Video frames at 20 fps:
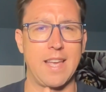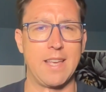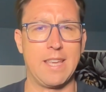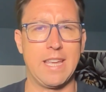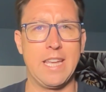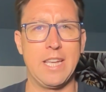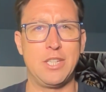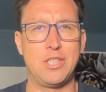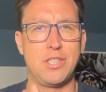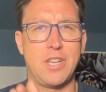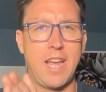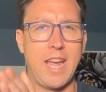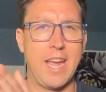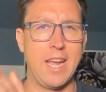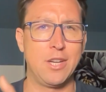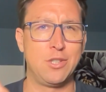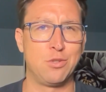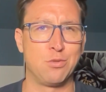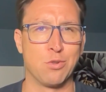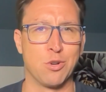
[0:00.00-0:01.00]
Each
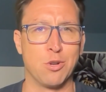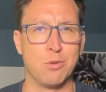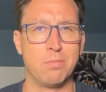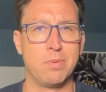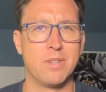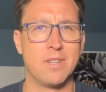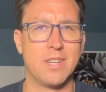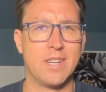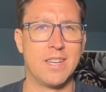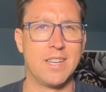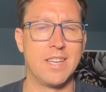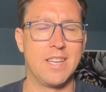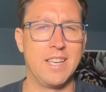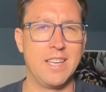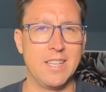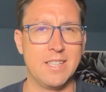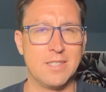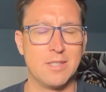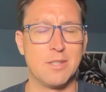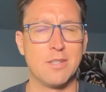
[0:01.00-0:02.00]
age group
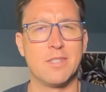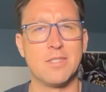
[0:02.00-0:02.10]
is